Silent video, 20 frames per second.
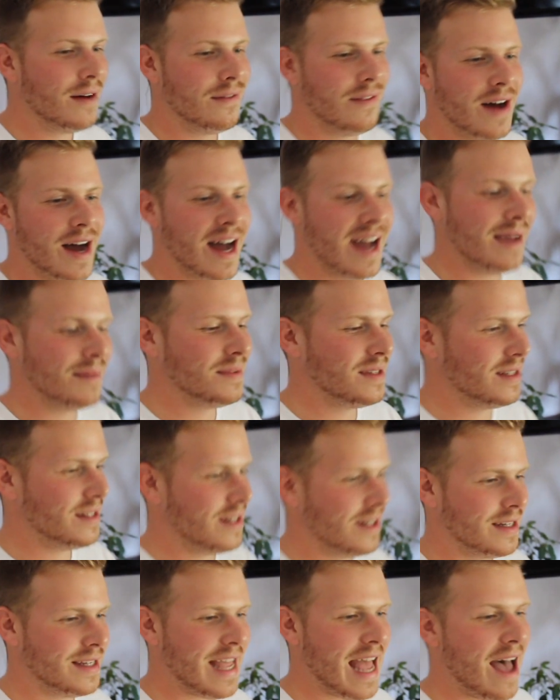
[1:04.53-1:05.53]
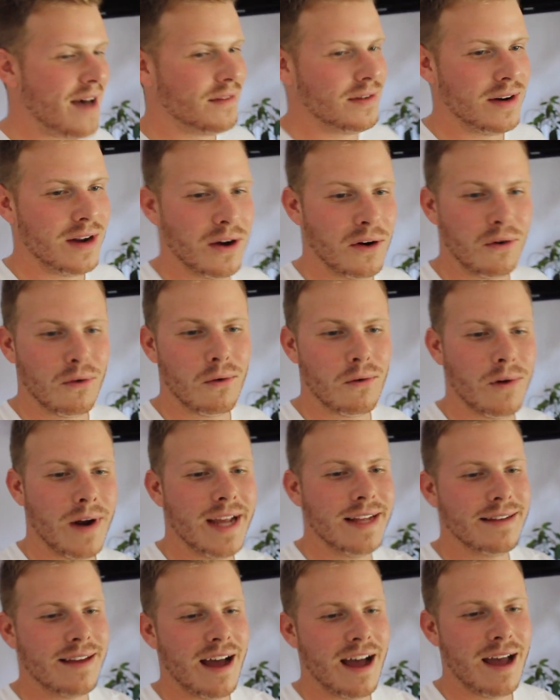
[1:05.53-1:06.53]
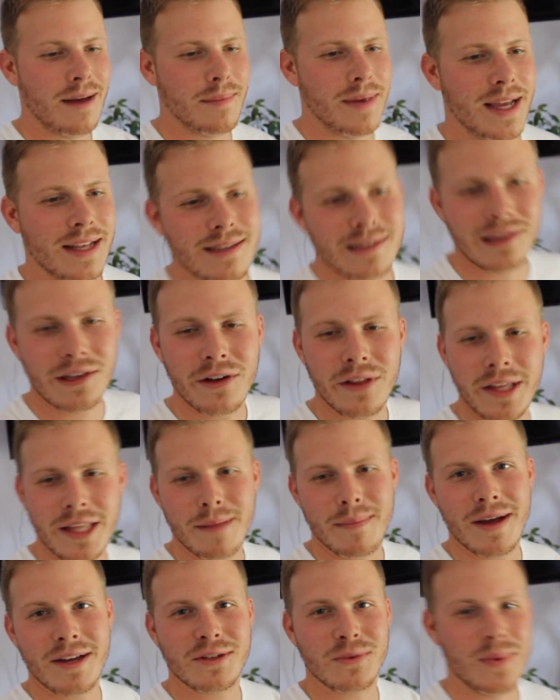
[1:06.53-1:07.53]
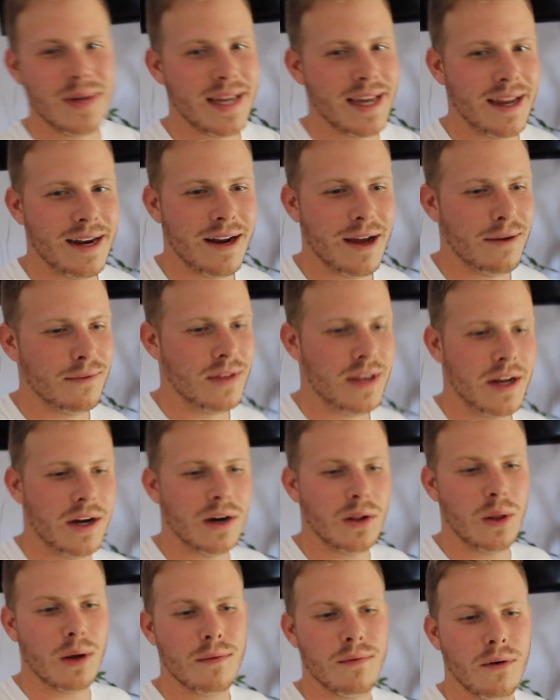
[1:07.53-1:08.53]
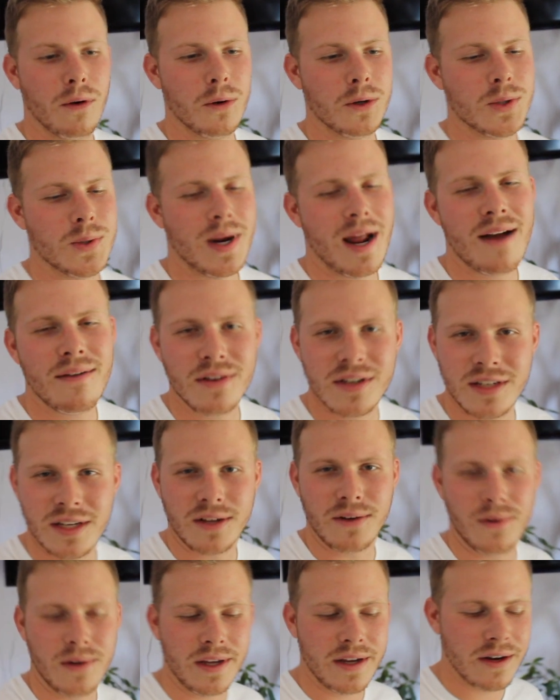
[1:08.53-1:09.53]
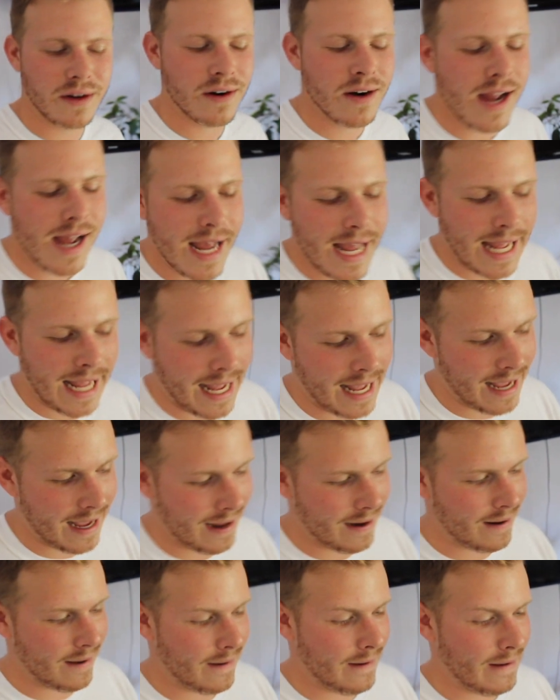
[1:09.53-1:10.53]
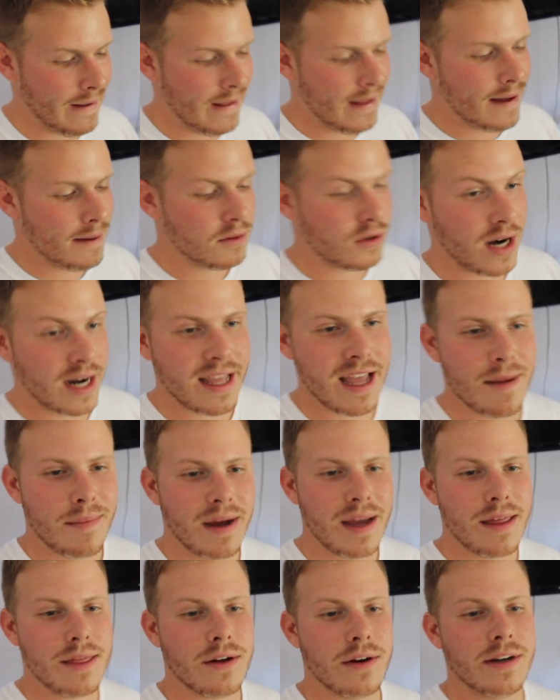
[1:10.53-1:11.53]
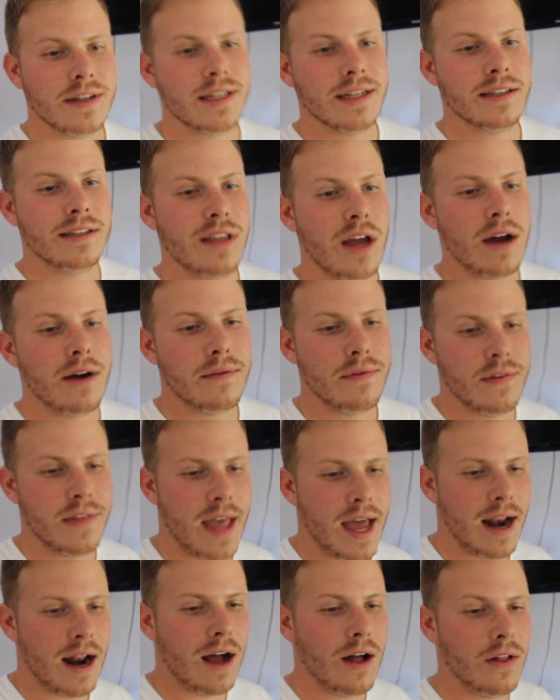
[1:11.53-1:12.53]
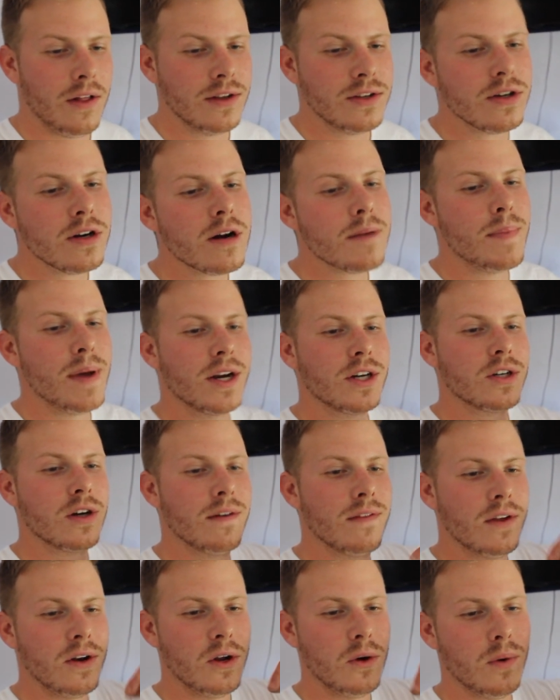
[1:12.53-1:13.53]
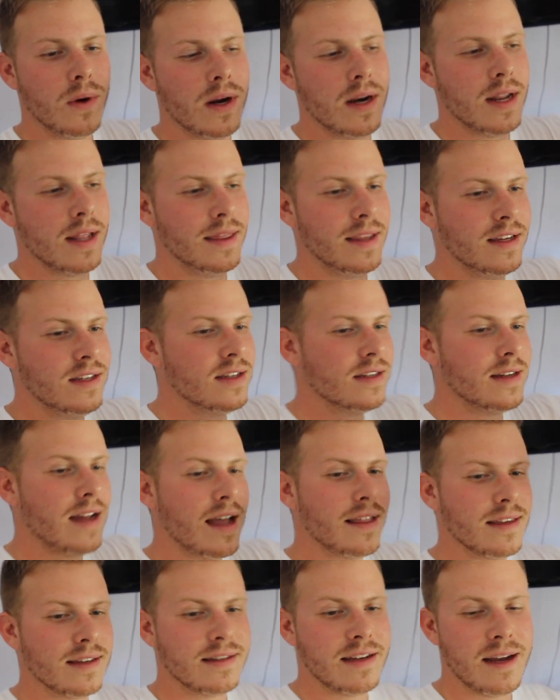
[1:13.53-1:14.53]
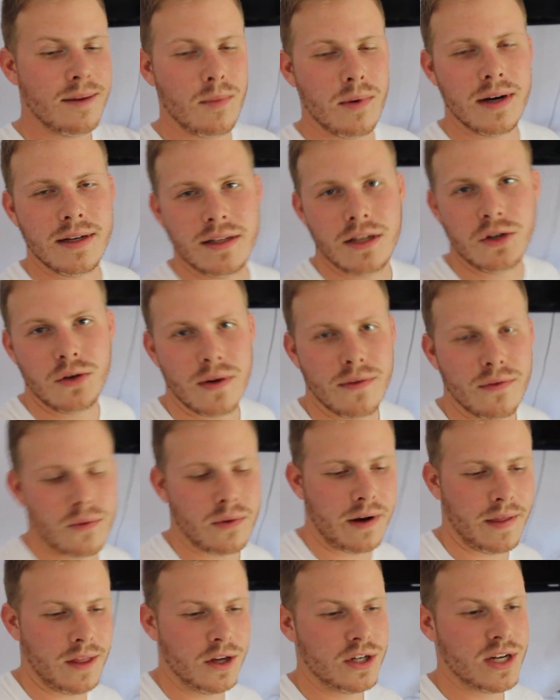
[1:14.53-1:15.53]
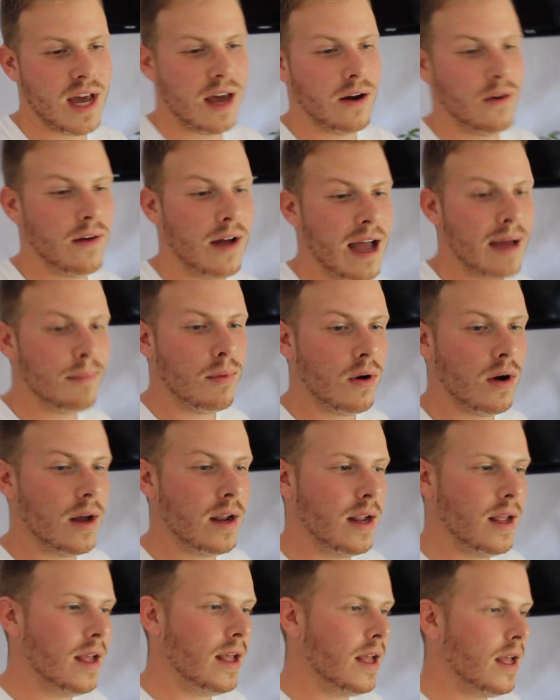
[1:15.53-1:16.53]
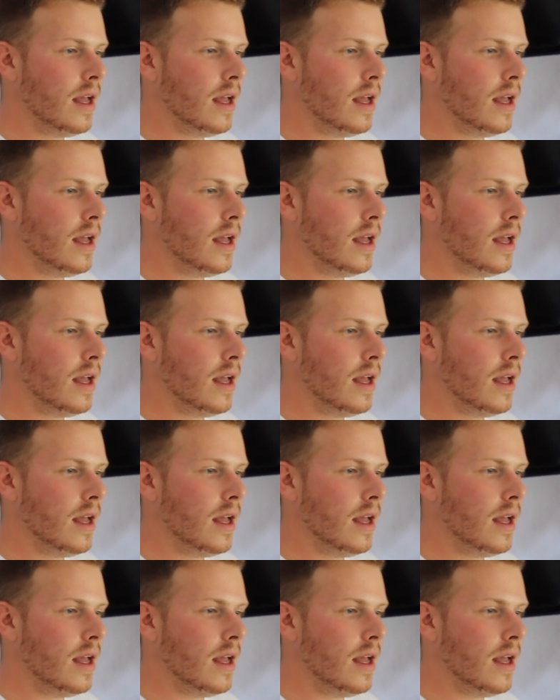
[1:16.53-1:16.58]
vibes, and just having a great time, it's literally the best weekend of the year. I look forward to it every single year, and trying to get my E36 done for that. I'll insert a picture of the new one. This is not the same one as the drift one on the channel. I bought